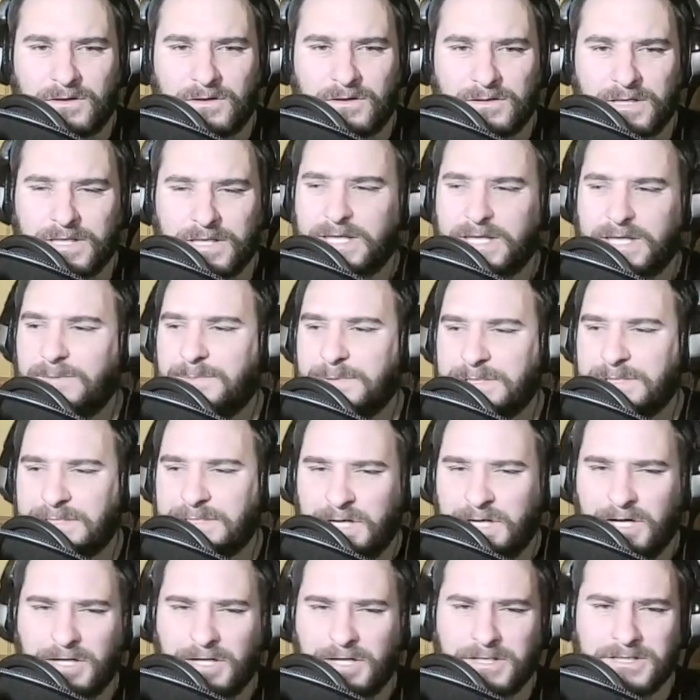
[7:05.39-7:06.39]
They can't be
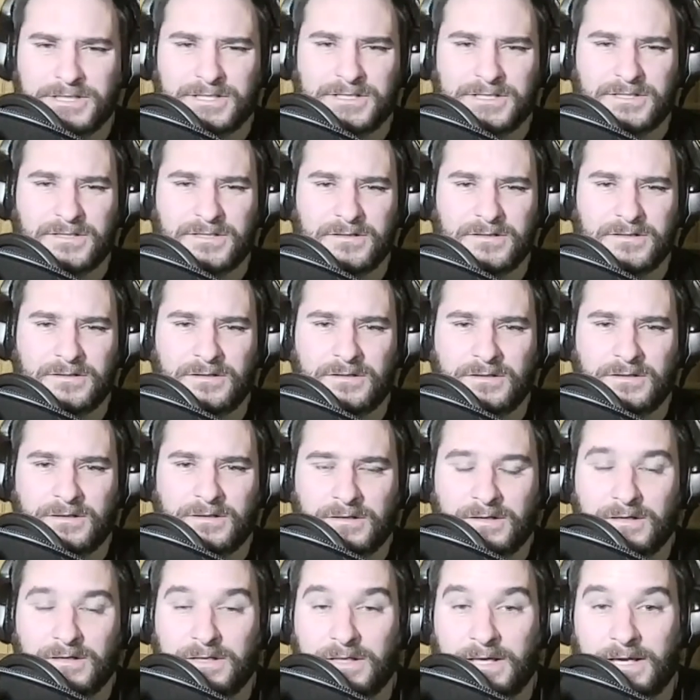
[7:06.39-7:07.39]
touched.
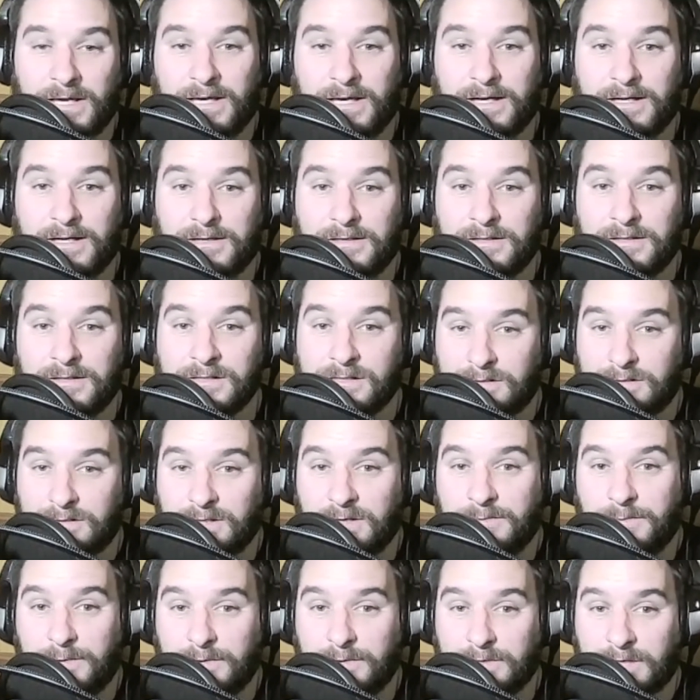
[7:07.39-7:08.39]
Yeah, until they
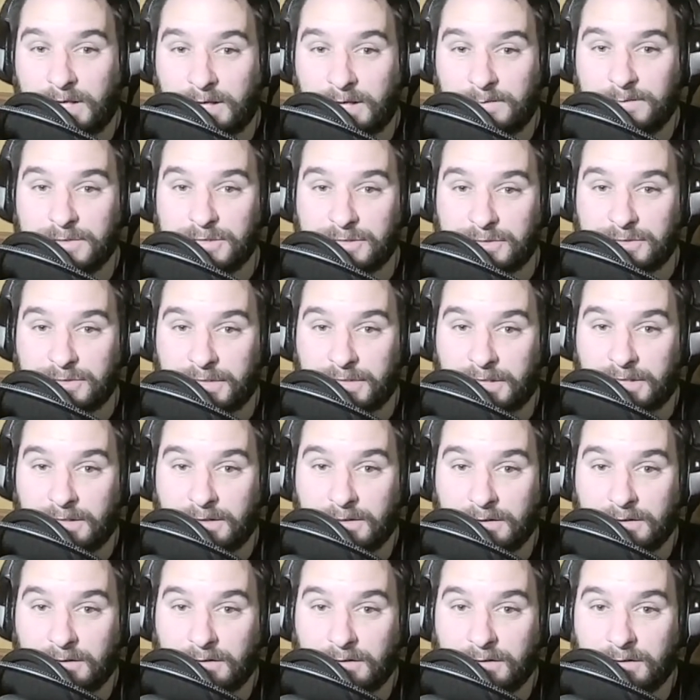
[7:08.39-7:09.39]
build chemistry,
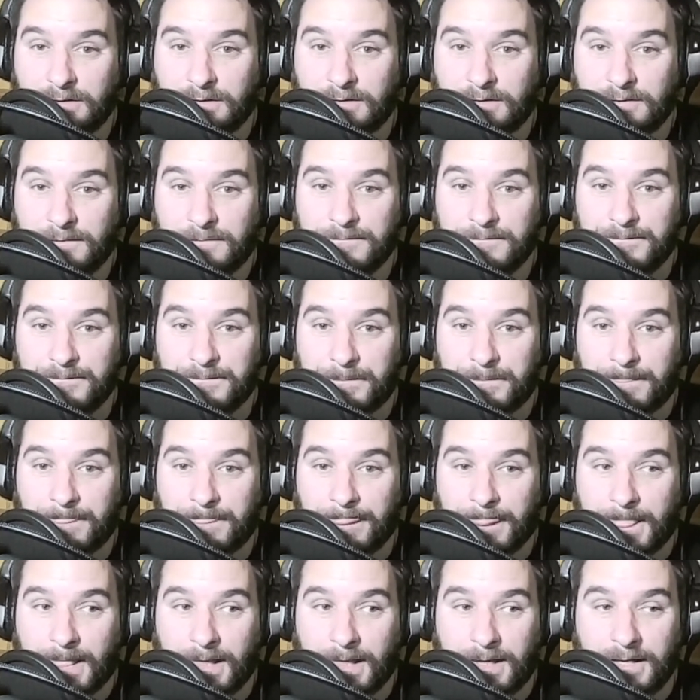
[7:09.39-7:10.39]

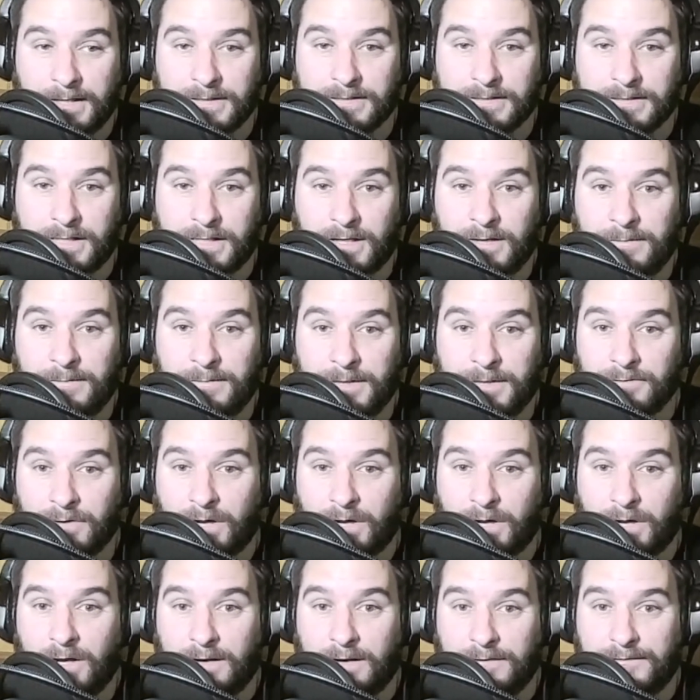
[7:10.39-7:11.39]
it's going to be
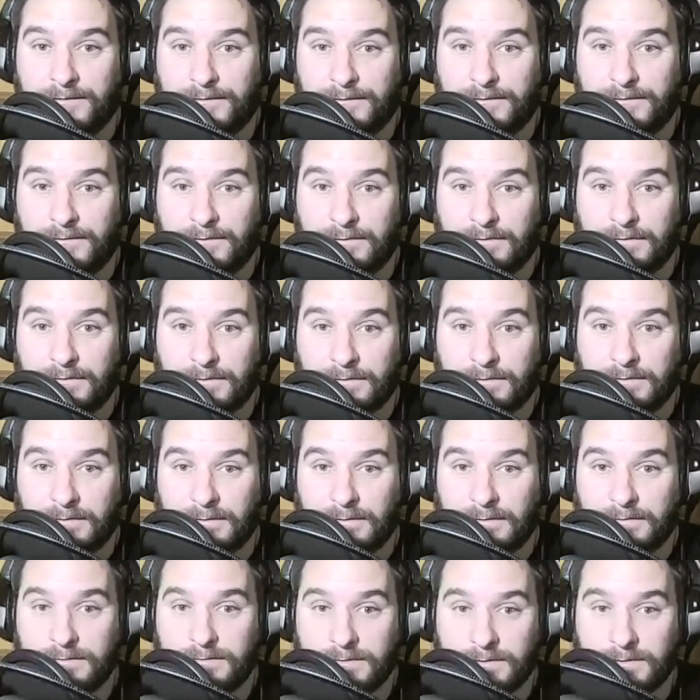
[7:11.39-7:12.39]
rough,
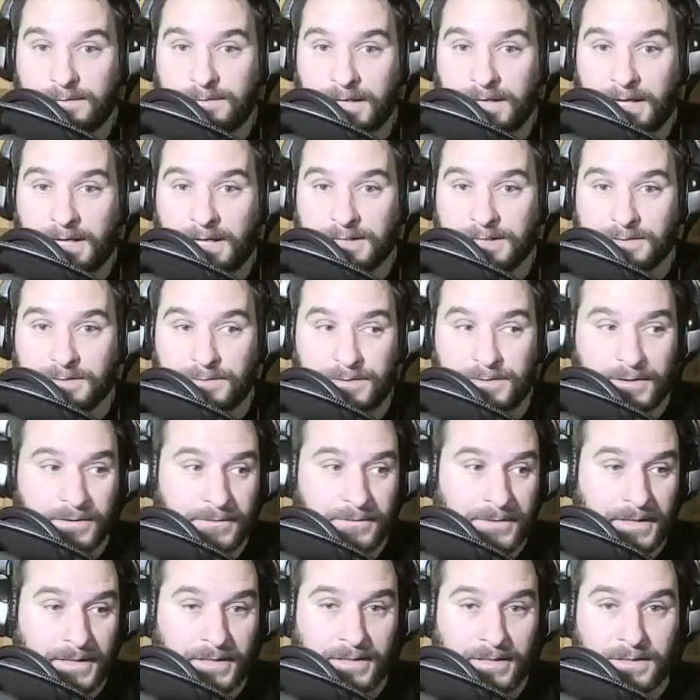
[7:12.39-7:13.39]
to be honest with you,
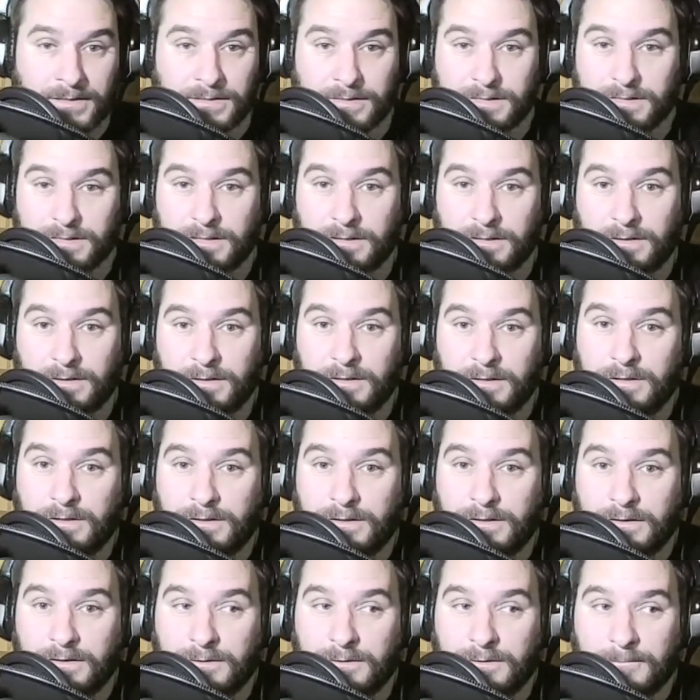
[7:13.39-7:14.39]
because
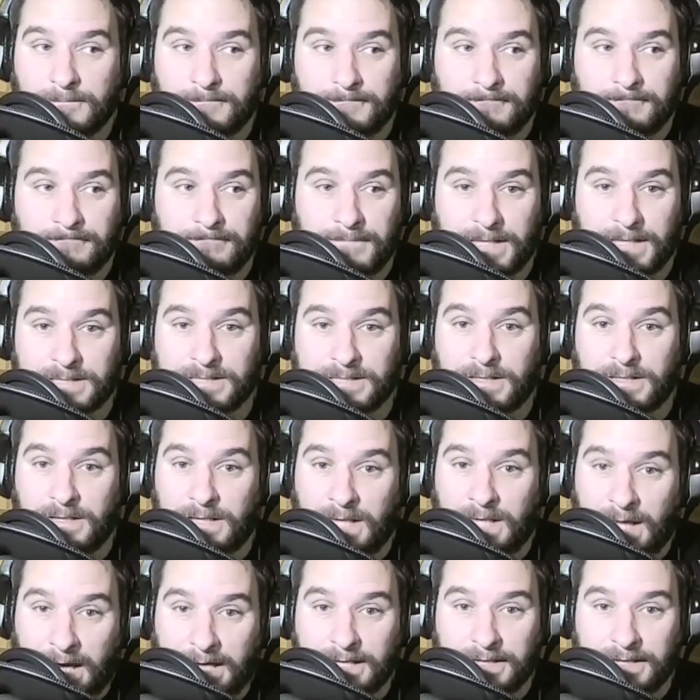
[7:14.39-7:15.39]
that's a
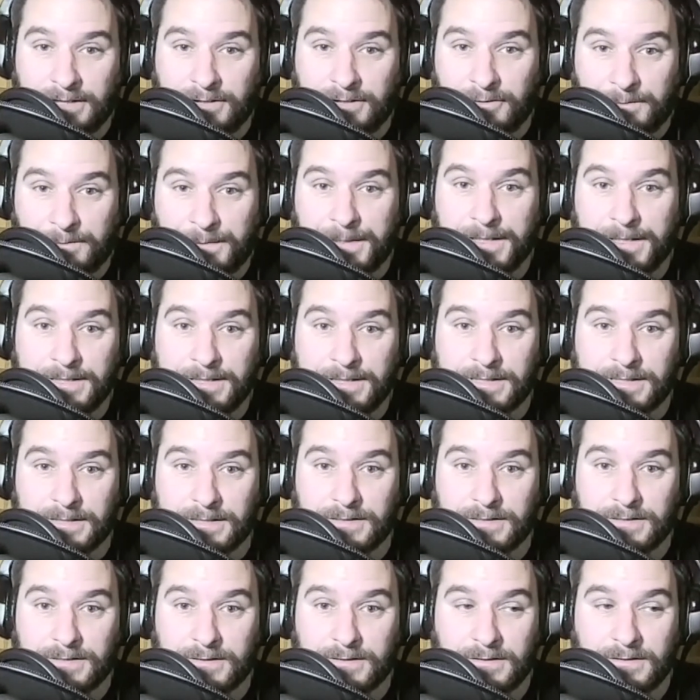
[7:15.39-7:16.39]
lot of new
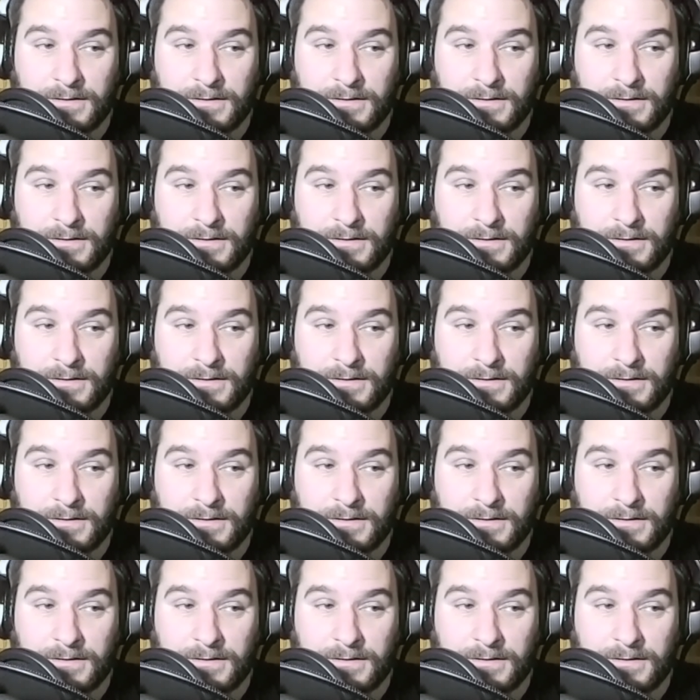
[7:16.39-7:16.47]
pieces.